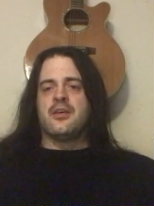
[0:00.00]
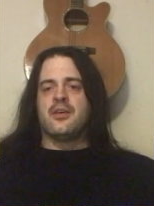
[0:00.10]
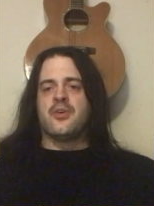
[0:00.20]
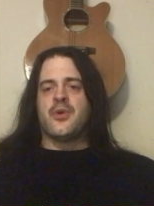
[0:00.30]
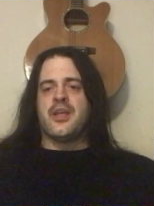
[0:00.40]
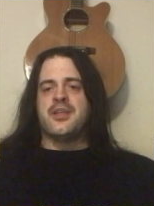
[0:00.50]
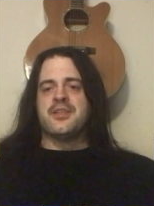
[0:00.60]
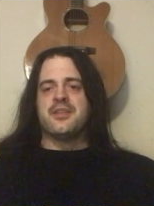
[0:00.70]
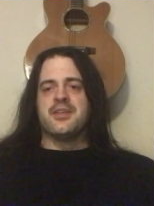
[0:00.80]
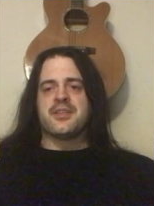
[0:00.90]
who
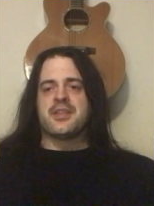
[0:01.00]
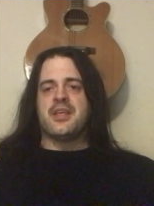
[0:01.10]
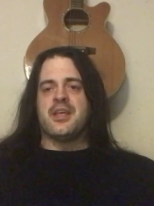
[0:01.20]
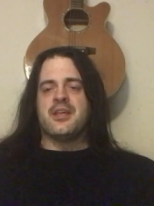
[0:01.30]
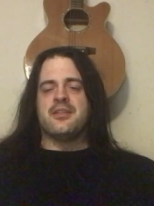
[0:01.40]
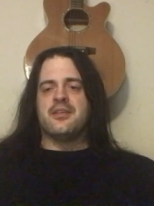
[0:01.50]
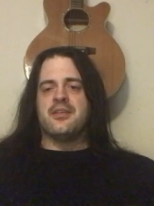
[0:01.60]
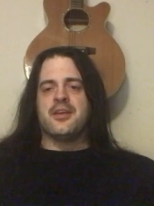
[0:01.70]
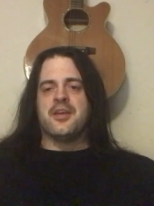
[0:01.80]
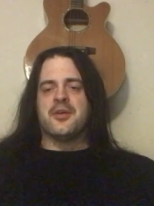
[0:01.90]
is this kid? The,
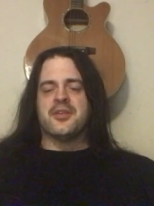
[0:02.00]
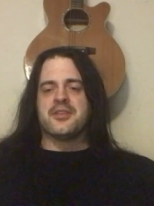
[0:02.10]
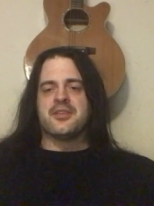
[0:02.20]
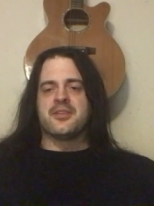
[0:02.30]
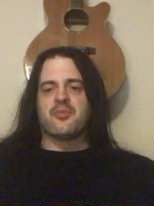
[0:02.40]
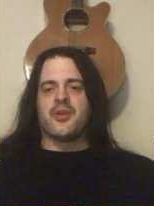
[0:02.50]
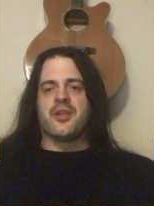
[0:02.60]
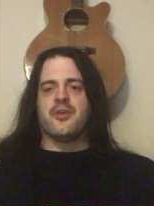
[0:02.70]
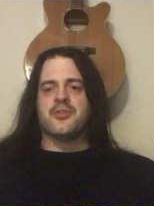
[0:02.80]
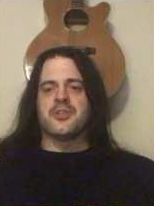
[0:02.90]
you know, this this
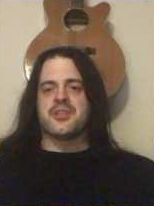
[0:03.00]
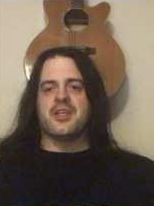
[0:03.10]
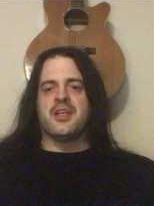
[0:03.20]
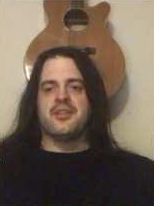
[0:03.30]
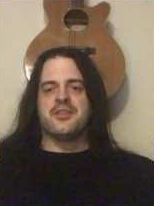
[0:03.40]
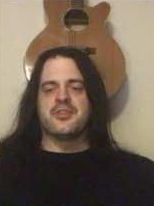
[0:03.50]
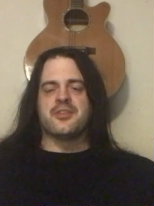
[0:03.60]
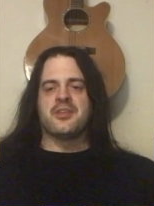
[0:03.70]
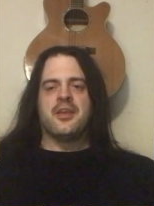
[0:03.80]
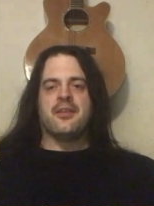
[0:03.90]
precocious kid that's
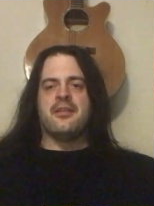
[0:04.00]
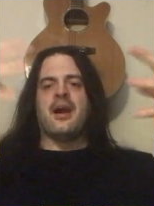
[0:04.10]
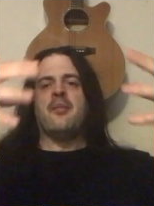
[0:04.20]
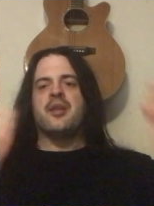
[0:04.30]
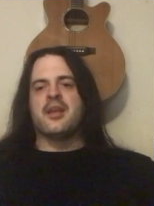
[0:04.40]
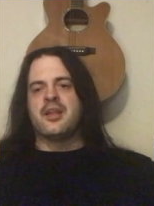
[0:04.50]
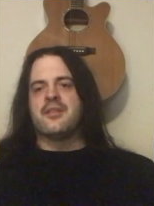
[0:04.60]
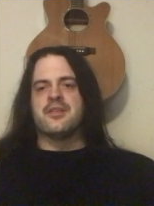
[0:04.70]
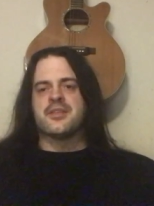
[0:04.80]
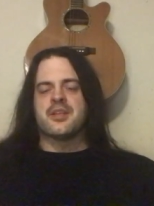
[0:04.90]
just dominating
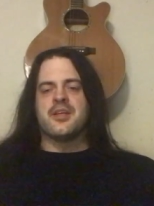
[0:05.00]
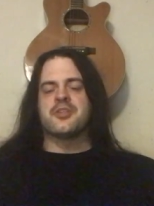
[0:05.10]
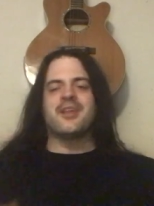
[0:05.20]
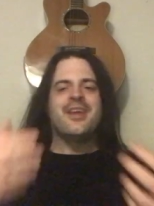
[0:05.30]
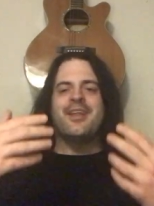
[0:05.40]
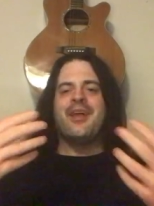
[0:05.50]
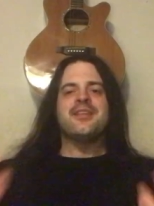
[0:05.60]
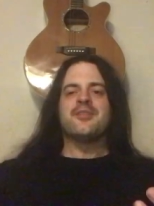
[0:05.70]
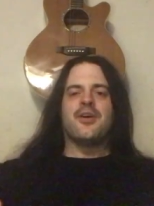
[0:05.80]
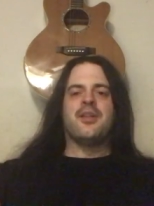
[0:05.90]
the discussion.
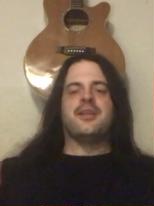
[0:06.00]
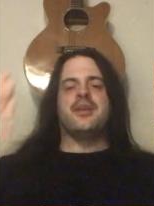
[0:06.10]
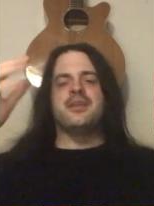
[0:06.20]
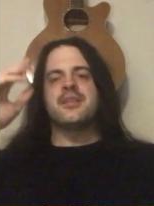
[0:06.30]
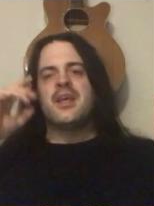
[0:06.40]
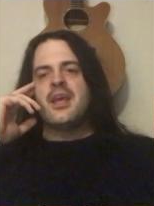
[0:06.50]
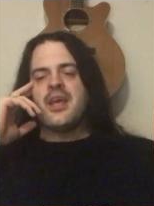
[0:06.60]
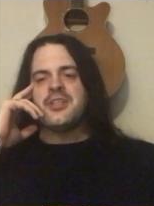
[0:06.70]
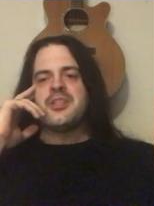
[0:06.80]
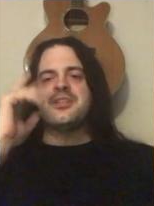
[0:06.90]
That's all it is.
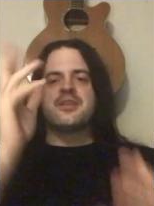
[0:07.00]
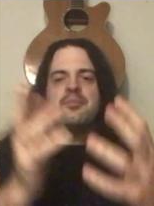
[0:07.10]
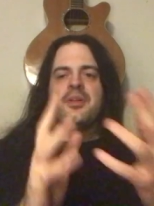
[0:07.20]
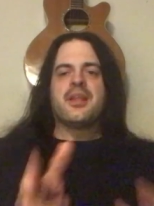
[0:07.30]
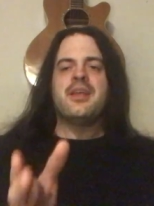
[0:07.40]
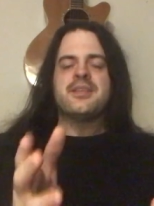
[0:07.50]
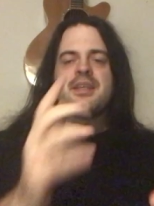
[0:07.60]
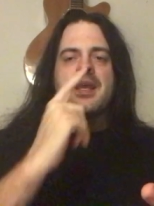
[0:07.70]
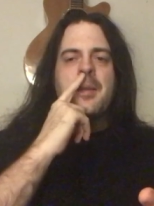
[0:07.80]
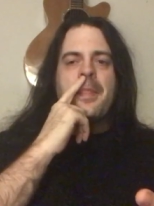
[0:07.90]
And she's complete. It's
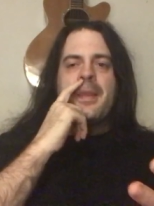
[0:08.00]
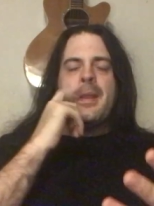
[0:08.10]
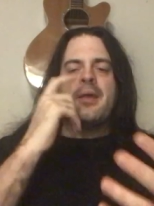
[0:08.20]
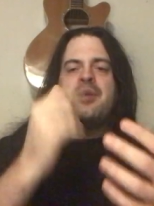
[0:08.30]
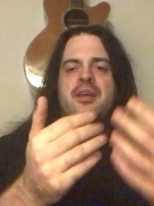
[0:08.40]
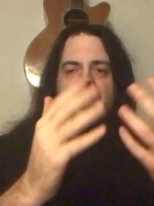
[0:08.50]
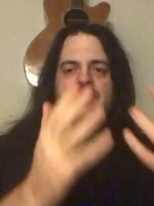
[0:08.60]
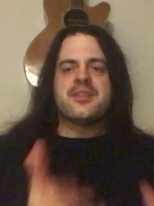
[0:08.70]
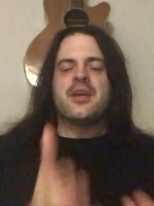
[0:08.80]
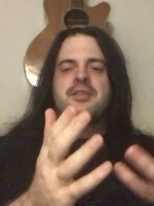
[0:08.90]
like. I mean, it
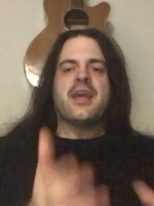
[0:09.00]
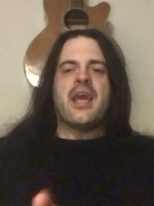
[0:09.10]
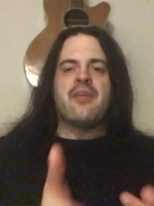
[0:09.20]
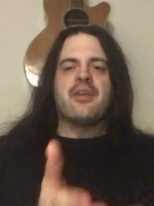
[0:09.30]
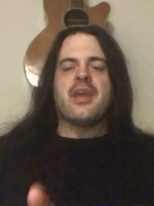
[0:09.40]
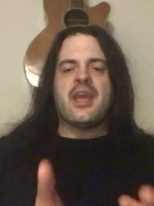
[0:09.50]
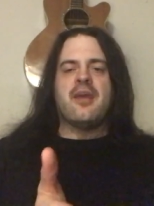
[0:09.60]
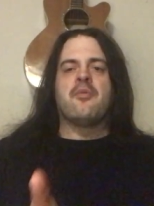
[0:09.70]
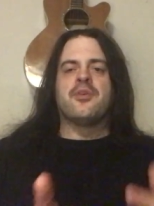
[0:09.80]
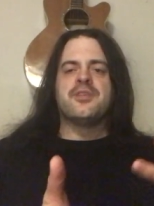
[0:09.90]
comes down to having a
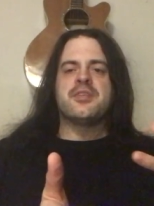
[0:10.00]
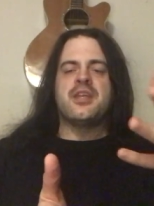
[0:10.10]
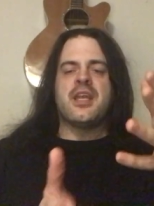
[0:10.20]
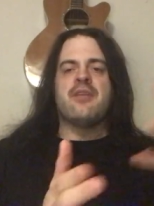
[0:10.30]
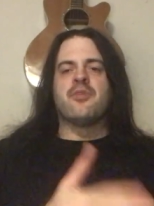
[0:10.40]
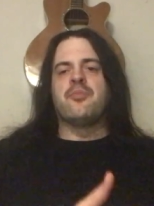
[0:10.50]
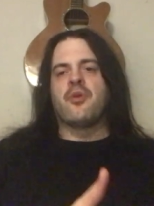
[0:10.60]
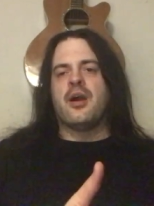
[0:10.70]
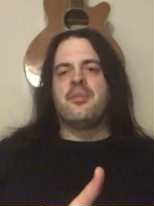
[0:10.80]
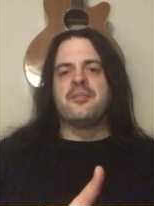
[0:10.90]
hammer and seeing every
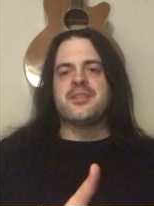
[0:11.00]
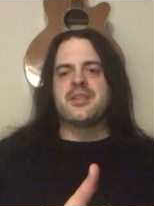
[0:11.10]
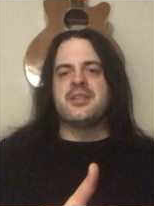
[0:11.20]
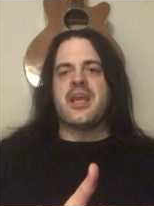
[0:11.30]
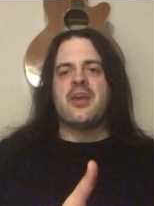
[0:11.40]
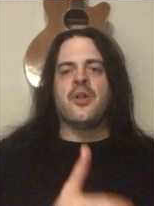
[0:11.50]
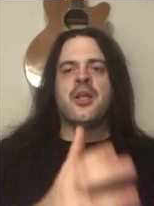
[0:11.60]
problem as a nail.